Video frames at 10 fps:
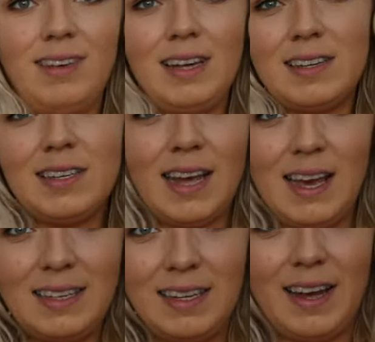it's just
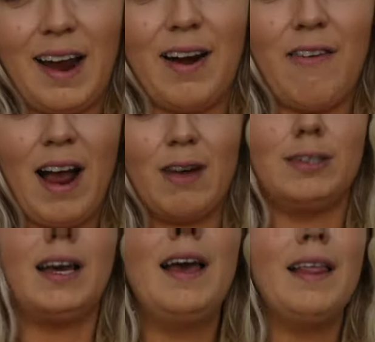easy to carry
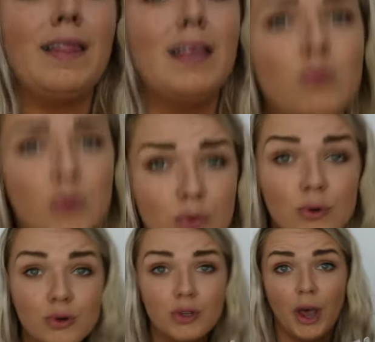around. This was
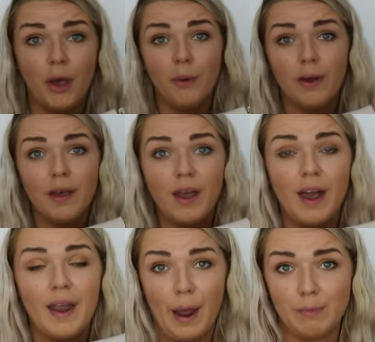also
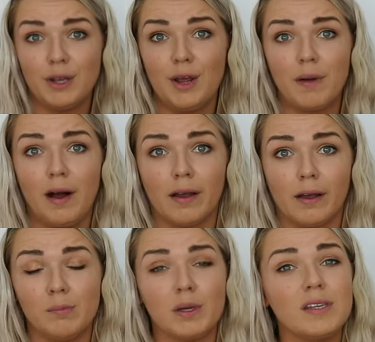an absolute
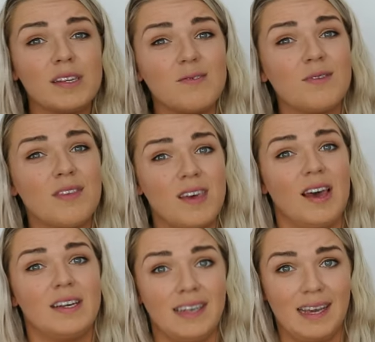bargain because this was
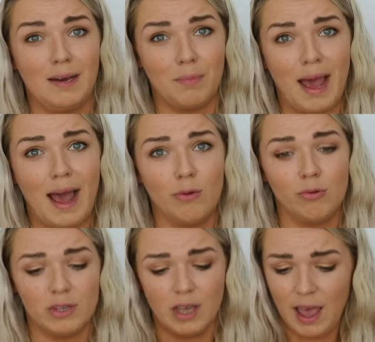
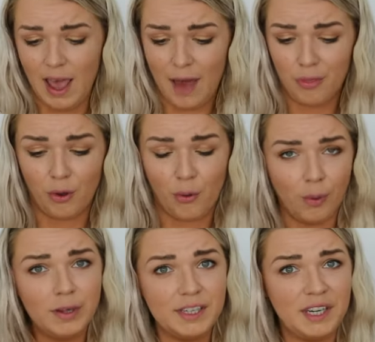£13. And the
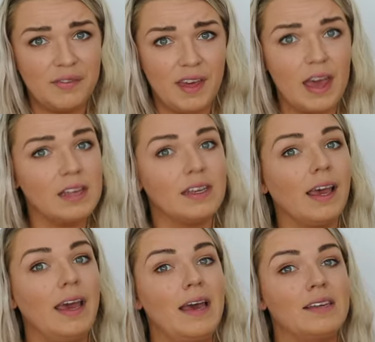quality of this
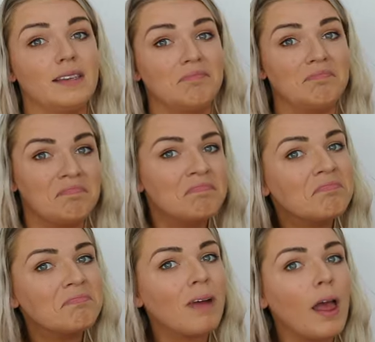is
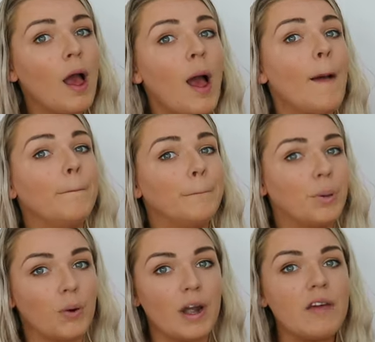
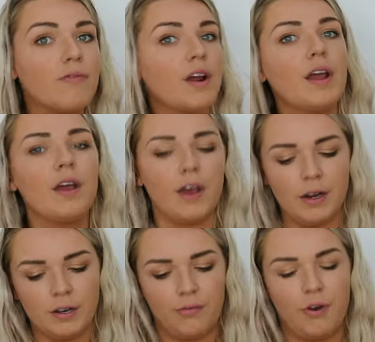pretty friggin'
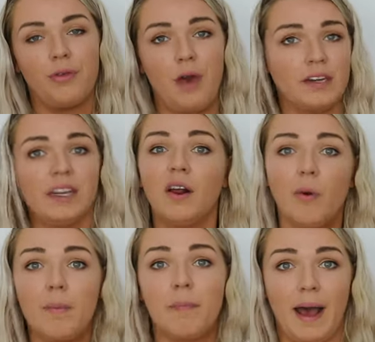good for a 13
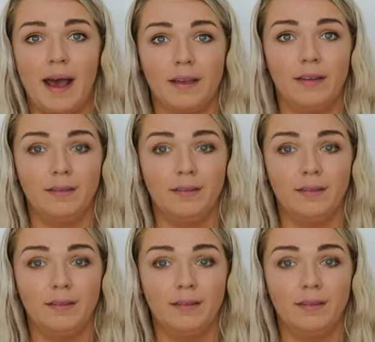quid bag.